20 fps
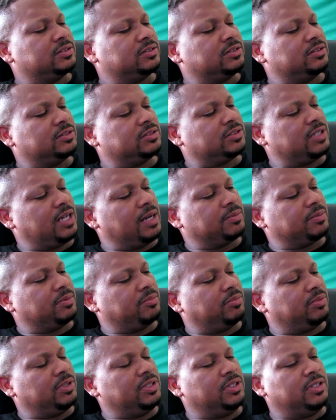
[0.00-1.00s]
to stop the
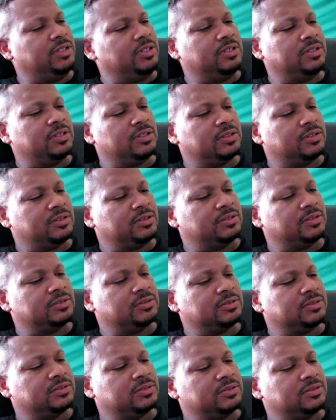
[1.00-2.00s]
bleeding.
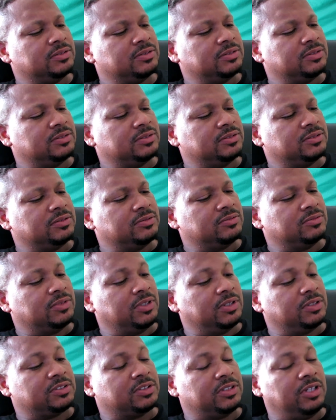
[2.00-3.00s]

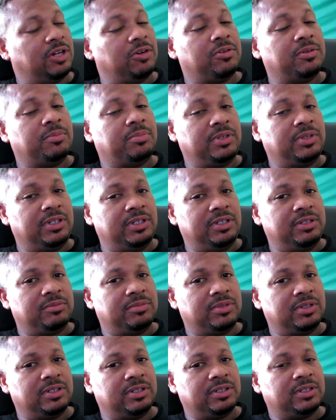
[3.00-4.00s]
Well, to slow the bleeding,
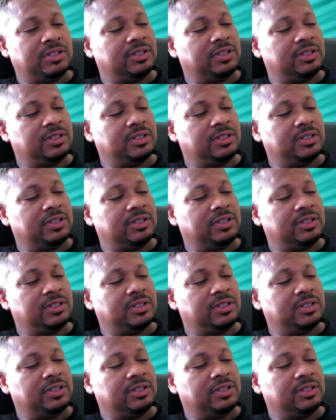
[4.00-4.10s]
but